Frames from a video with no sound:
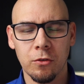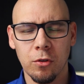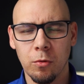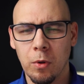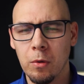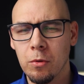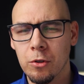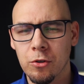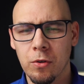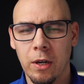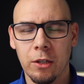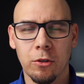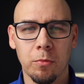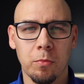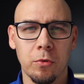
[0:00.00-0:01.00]
So we will
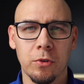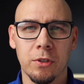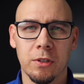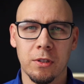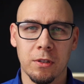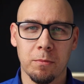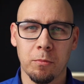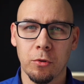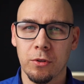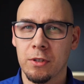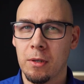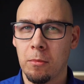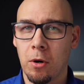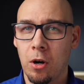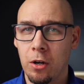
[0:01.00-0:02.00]
try to put
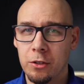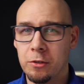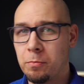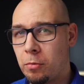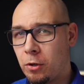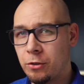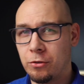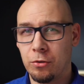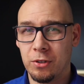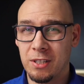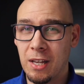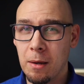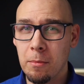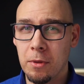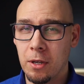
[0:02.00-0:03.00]
some hotspots or
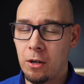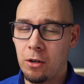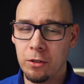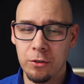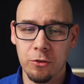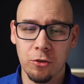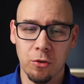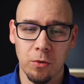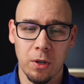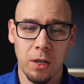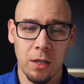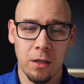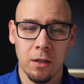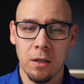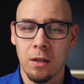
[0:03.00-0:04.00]
something on the
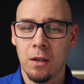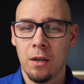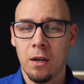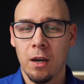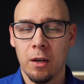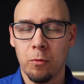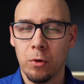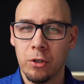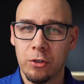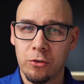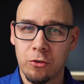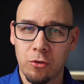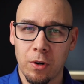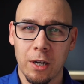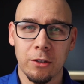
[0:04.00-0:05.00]
screen and we'll
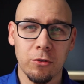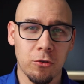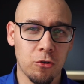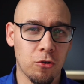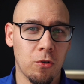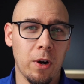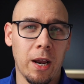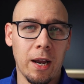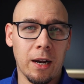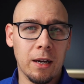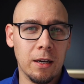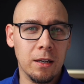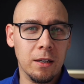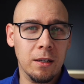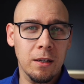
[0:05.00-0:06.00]
try to
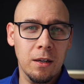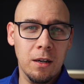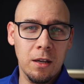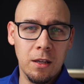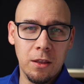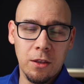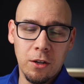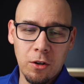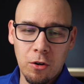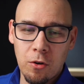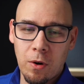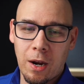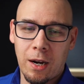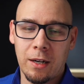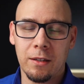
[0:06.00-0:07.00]
track the
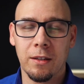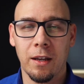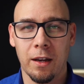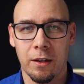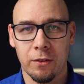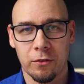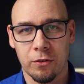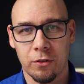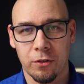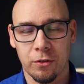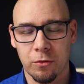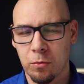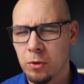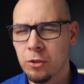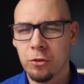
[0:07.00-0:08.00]
correct
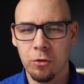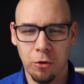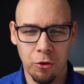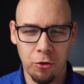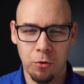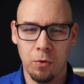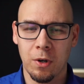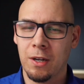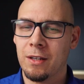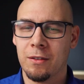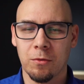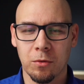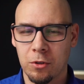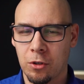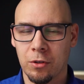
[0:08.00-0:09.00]
answers. We'll do 3,
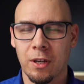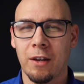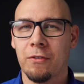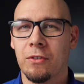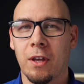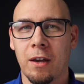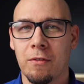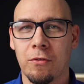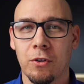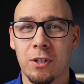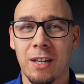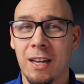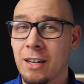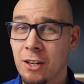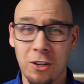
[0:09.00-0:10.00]
we don't have time for
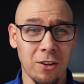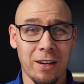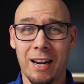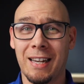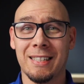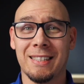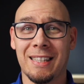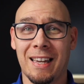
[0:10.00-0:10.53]
10, who has